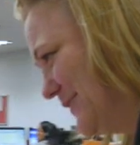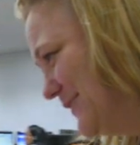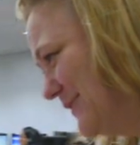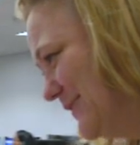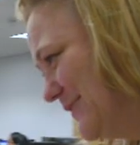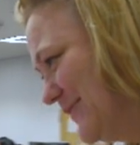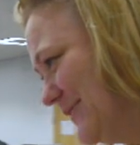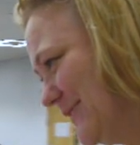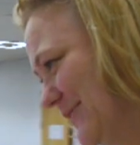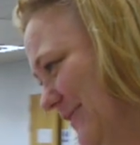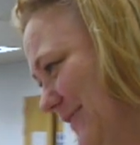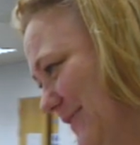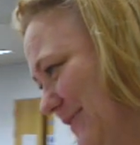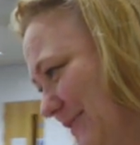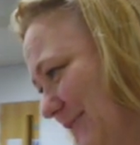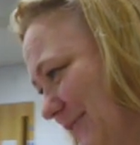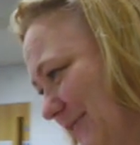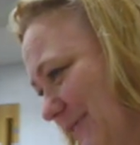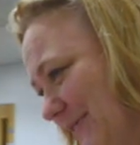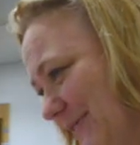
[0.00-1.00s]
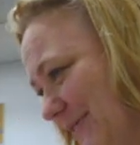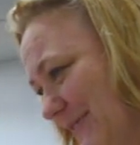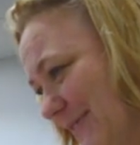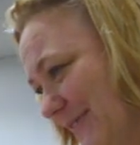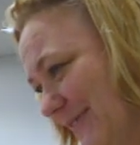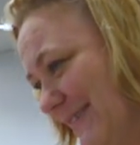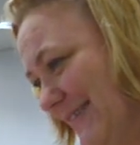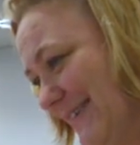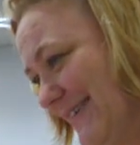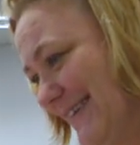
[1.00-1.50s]
It'll also
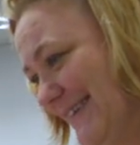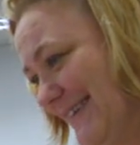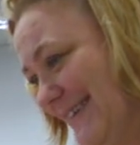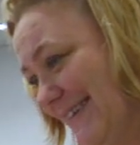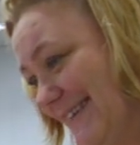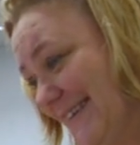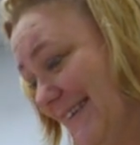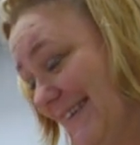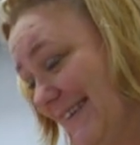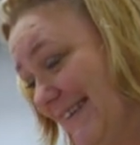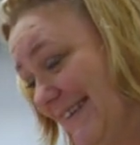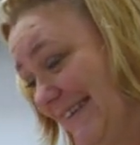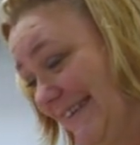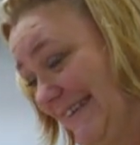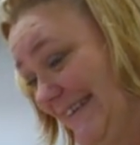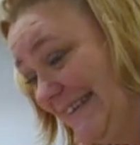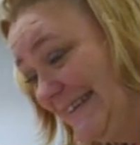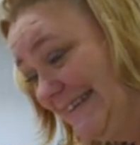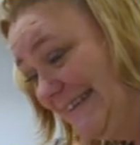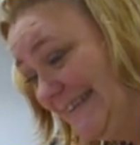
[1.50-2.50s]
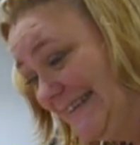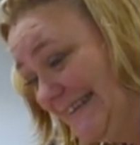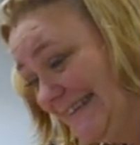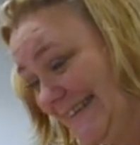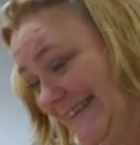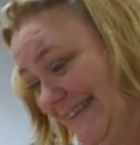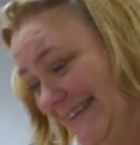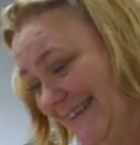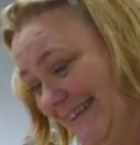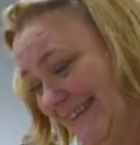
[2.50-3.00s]
increase our ability to deliver